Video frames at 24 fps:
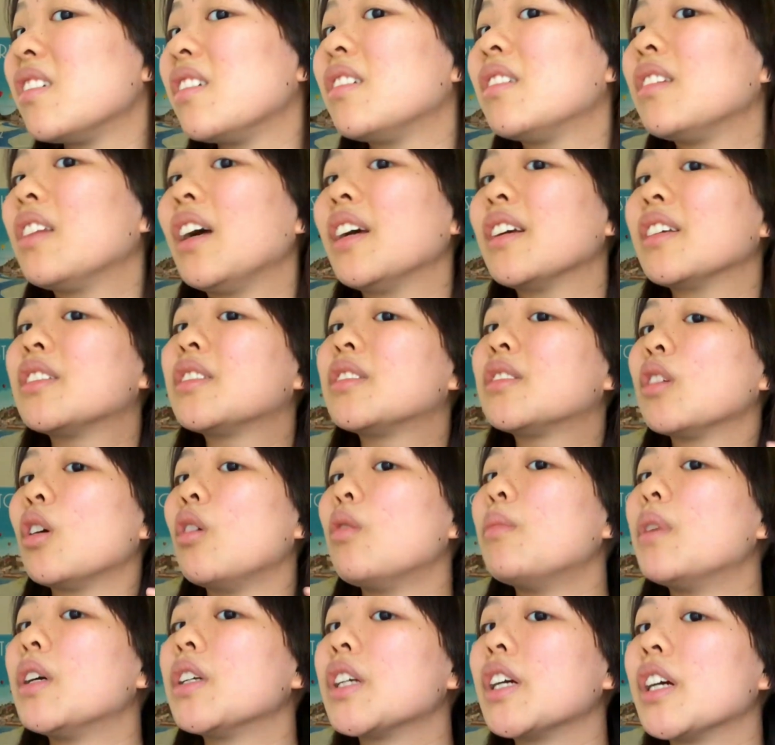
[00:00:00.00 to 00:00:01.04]
Like, so
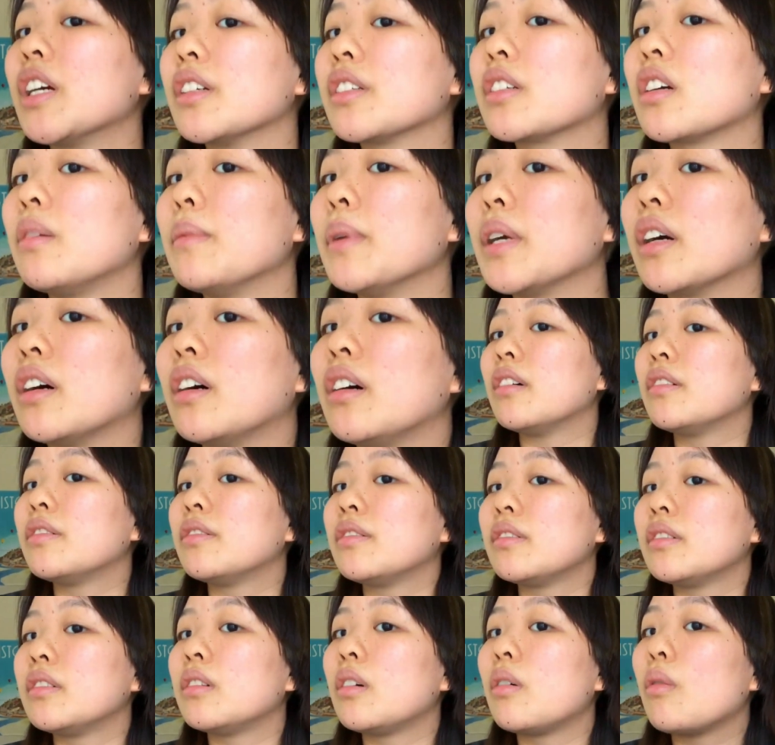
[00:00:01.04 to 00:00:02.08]
much hair is coming off.
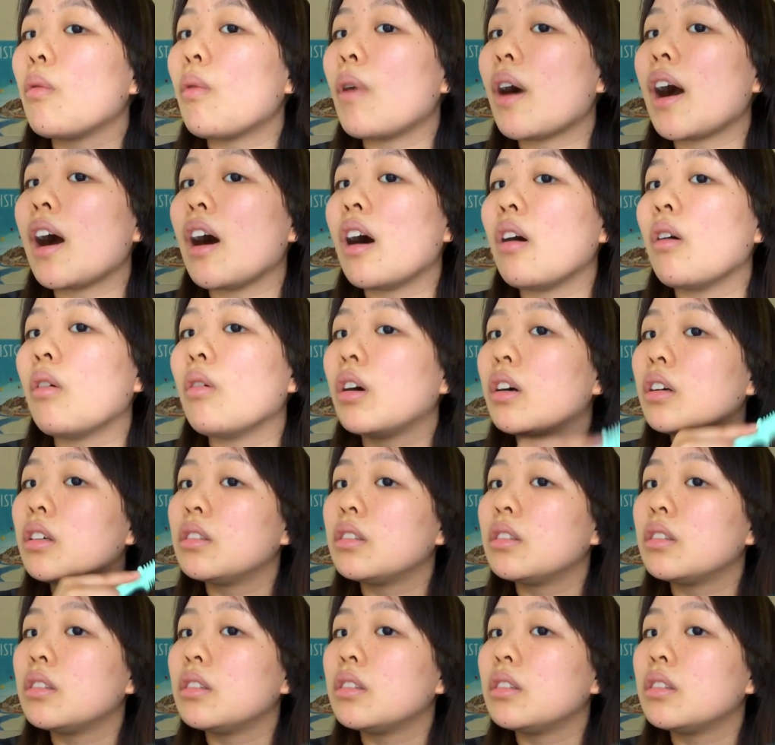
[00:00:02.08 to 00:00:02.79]
Wow.